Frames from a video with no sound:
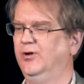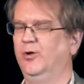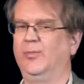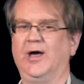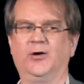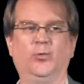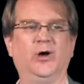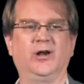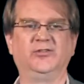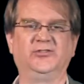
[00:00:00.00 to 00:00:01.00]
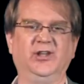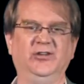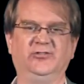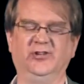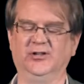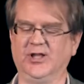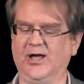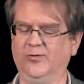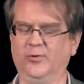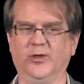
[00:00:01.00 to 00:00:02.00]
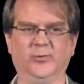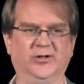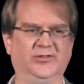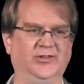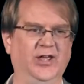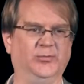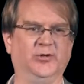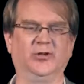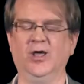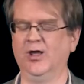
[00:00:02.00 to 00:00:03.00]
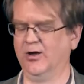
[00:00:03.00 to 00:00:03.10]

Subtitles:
No matter what our station in life, whether we're disabled,